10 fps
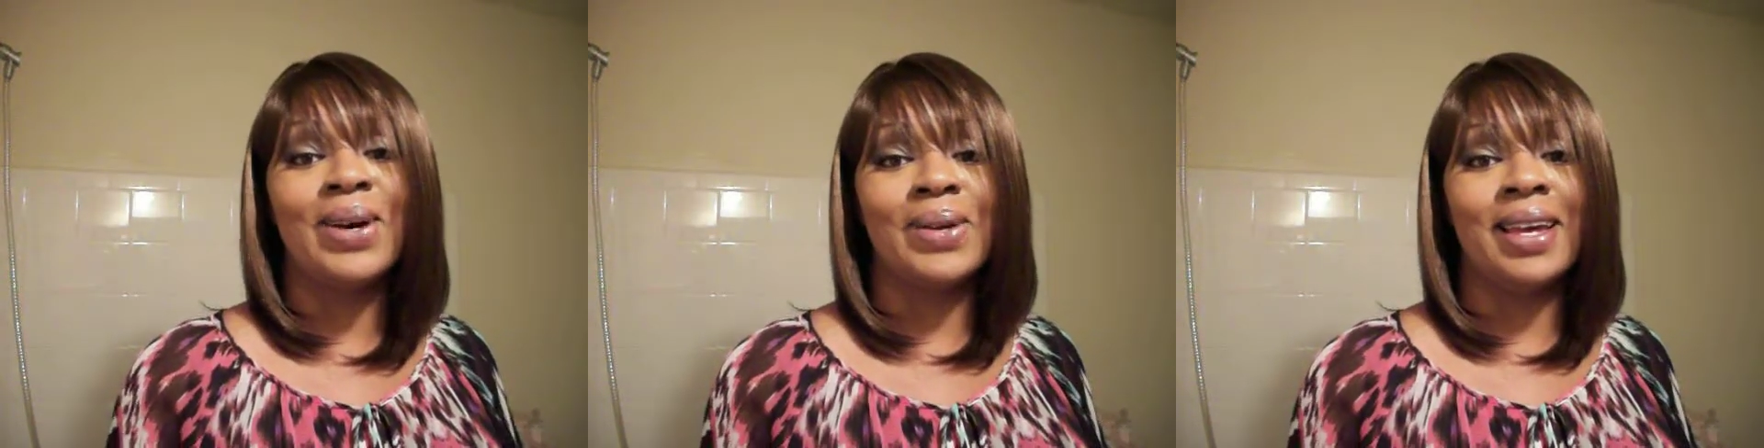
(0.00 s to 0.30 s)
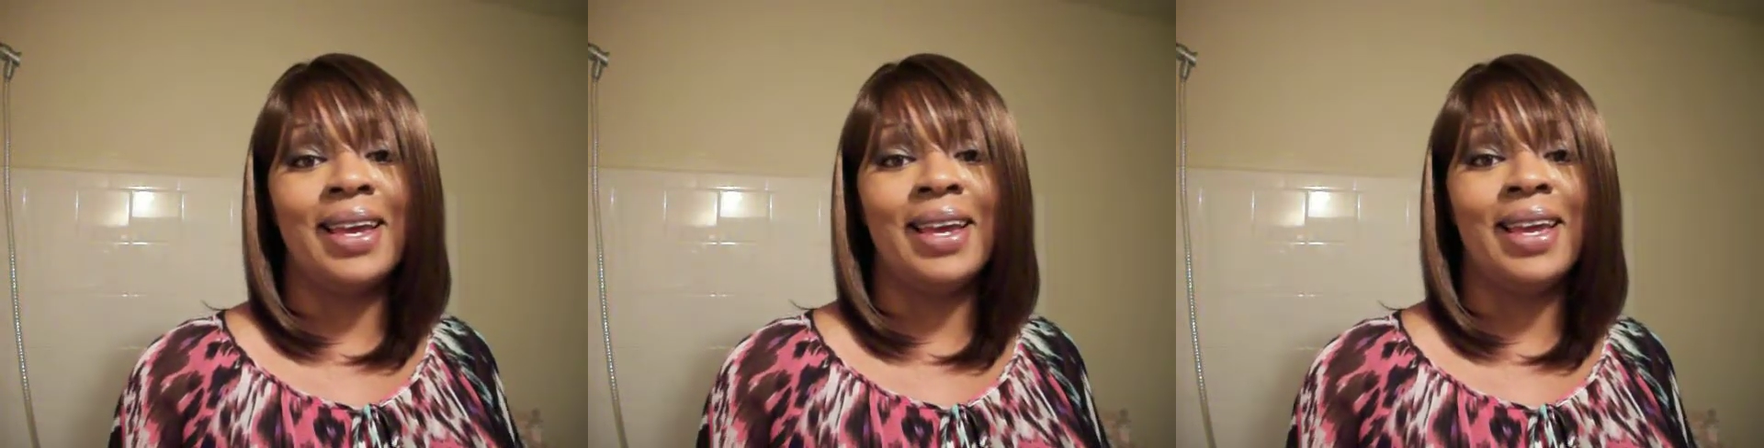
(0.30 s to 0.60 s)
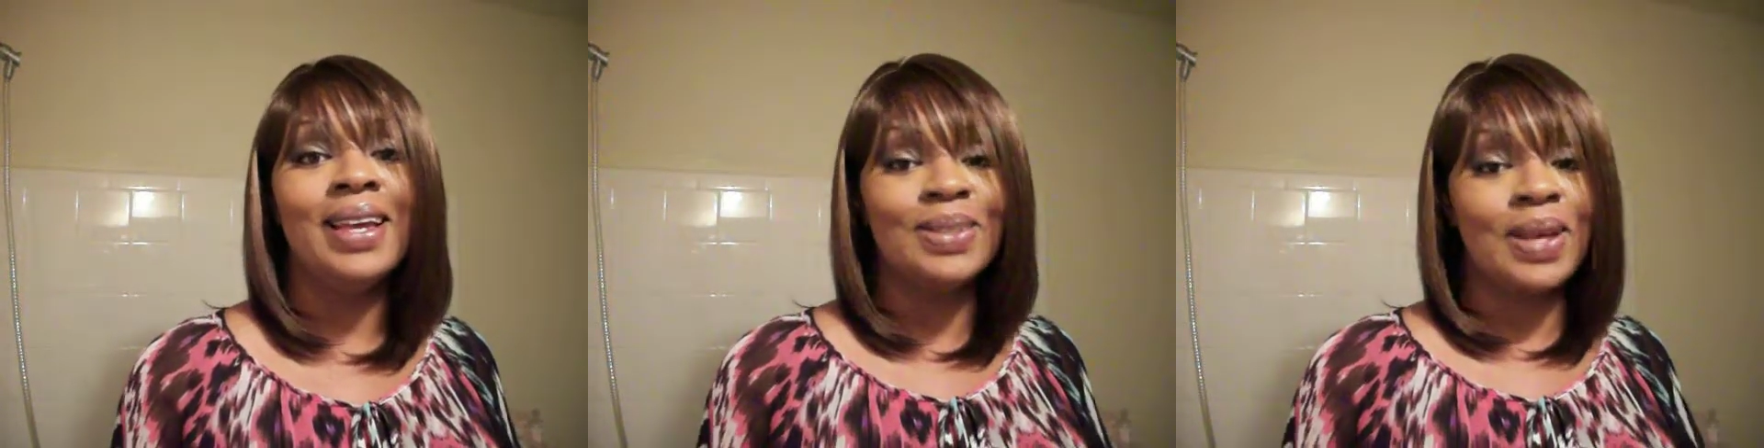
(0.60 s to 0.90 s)

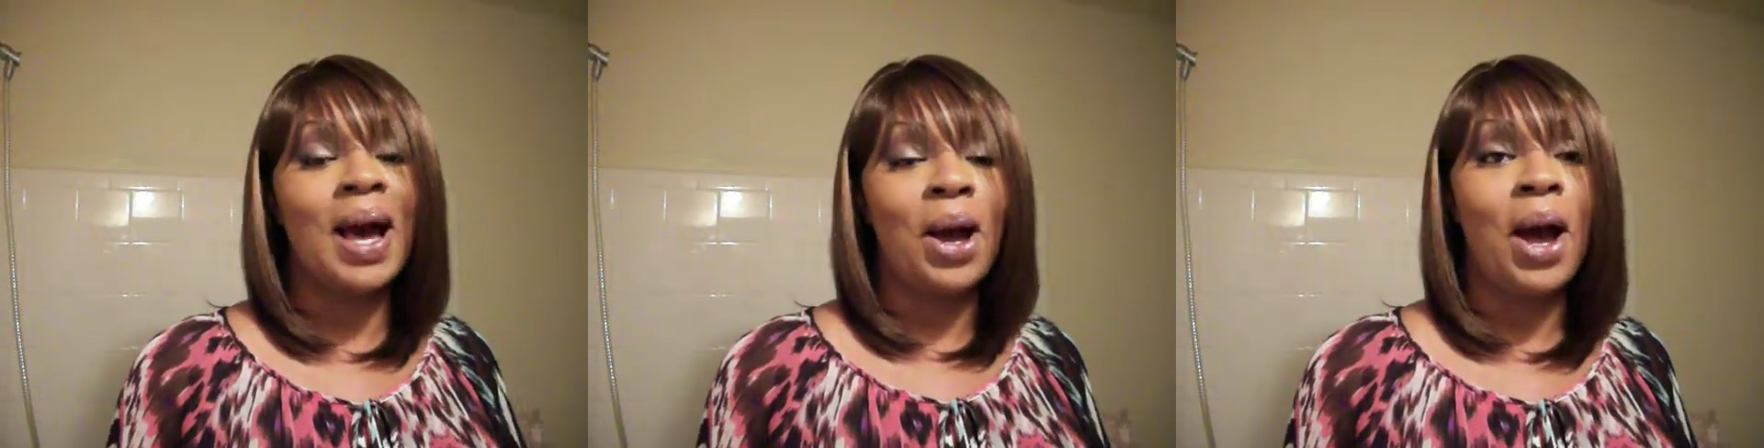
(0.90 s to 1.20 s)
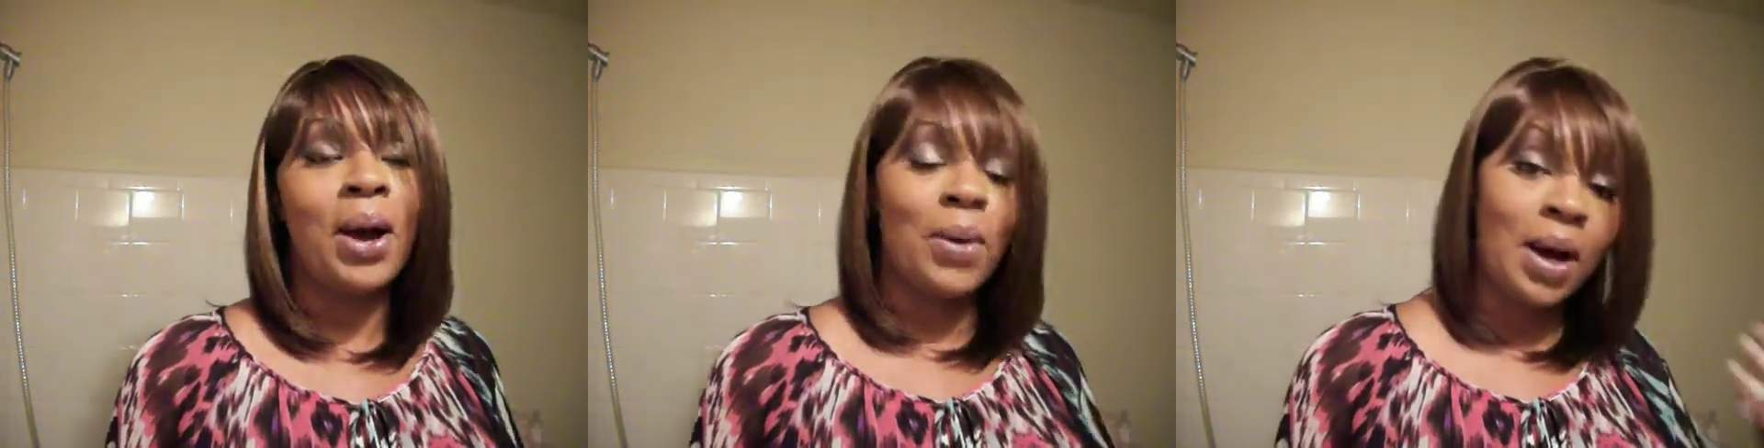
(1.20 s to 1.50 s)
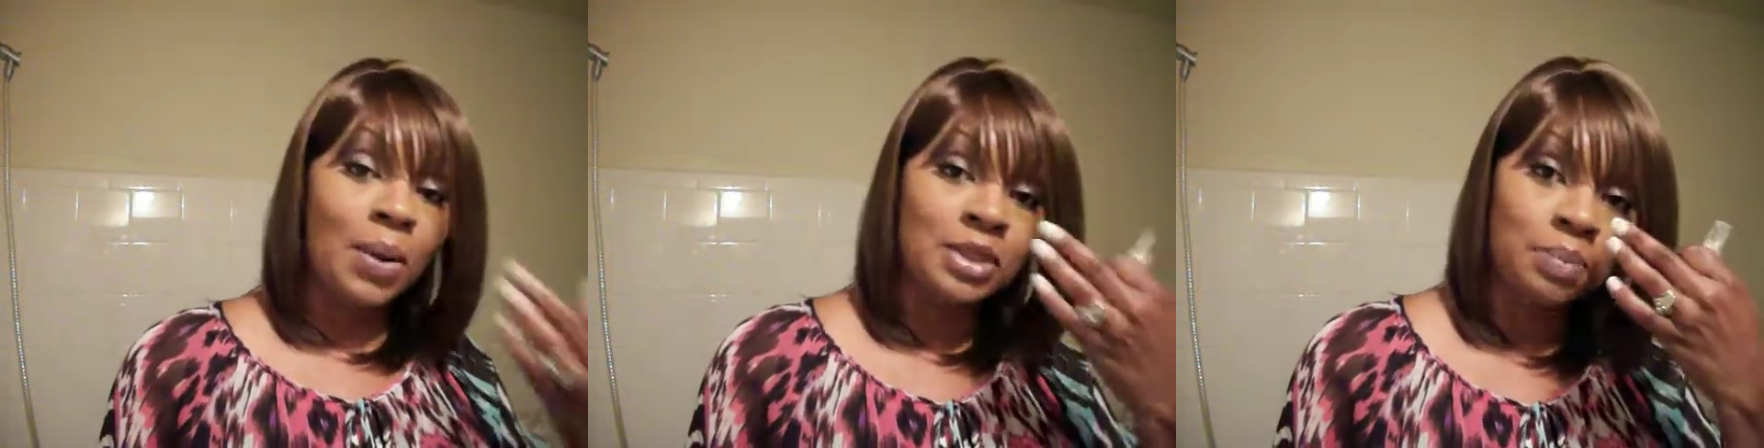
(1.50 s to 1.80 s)
okay? So I, I, I, was